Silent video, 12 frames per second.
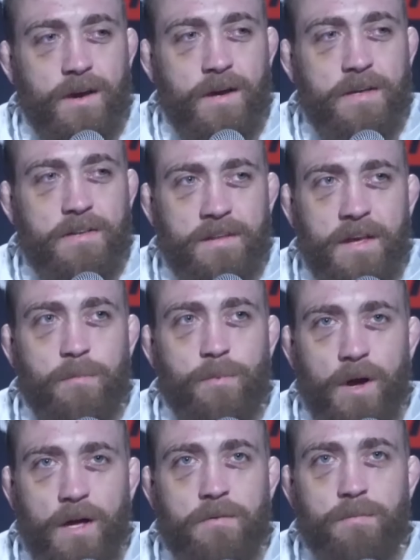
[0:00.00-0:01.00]
I need to take a
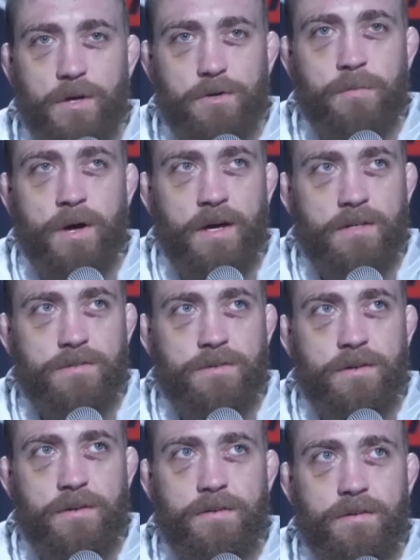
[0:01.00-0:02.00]
break, make sure my head's
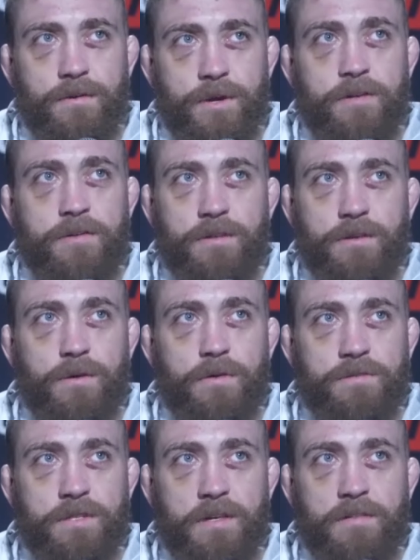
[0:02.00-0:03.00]
good. Credit to the
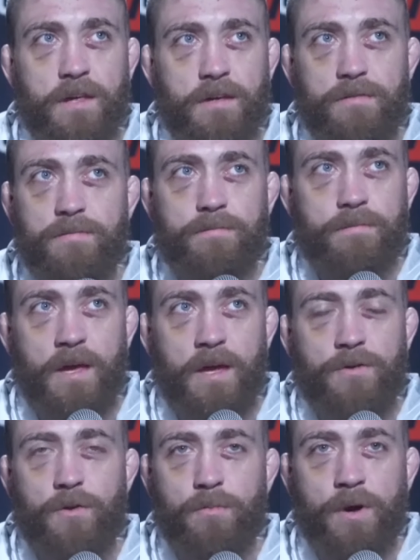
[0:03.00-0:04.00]
UFC, they they
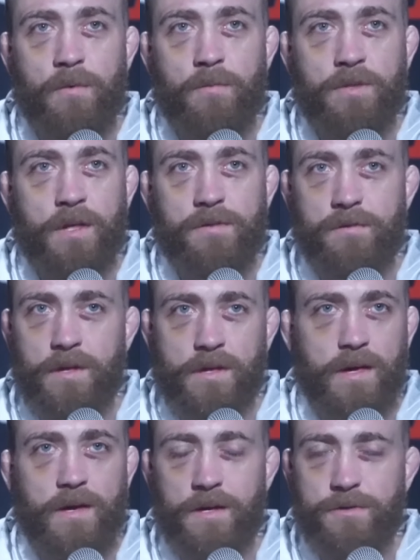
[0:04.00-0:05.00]
had no problem with that. They're
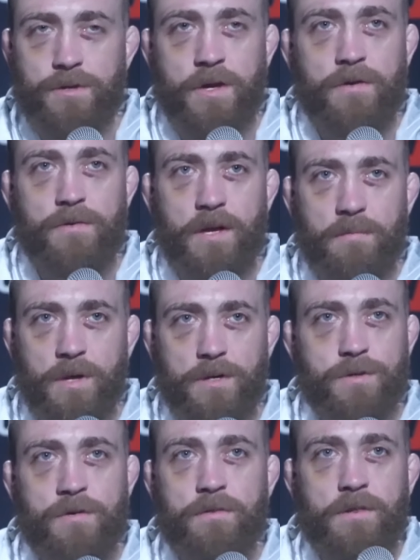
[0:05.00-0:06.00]
like, yeah, get your head right,
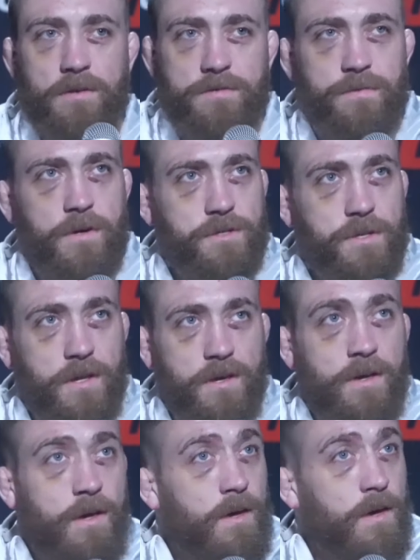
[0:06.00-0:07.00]
make sure everything is functioning.